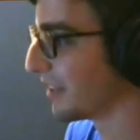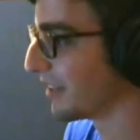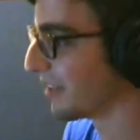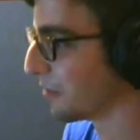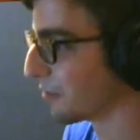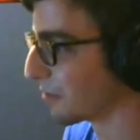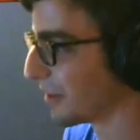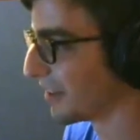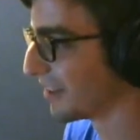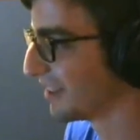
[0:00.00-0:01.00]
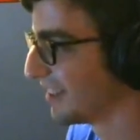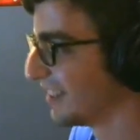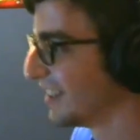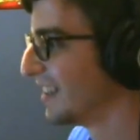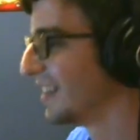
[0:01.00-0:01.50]
it goes well.
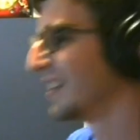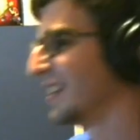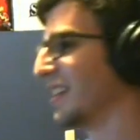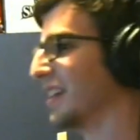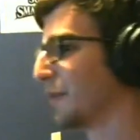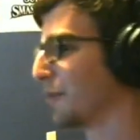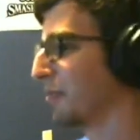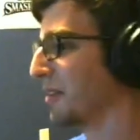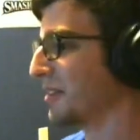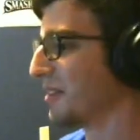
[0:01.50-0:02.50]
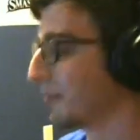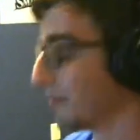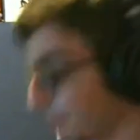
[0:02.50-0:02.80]
Forbidden.